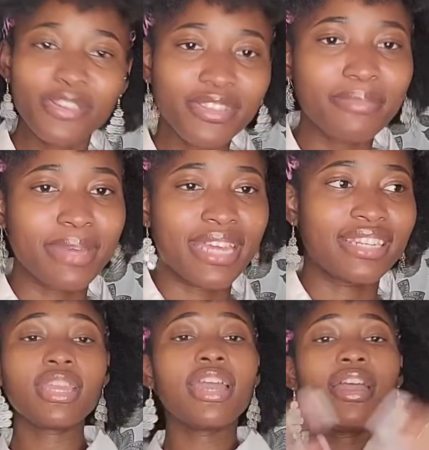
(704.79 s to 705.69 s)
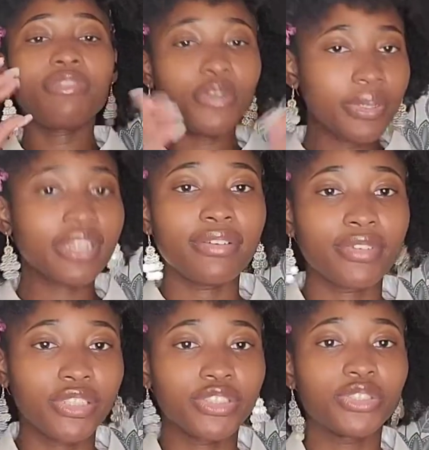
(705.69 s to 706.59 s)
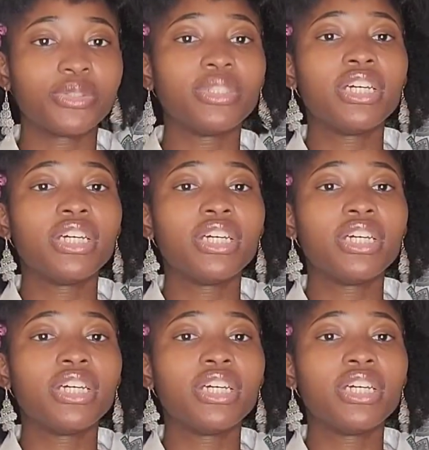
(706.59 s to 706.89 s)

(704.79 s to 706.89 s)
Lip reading: the men, everywhere that I've gone to,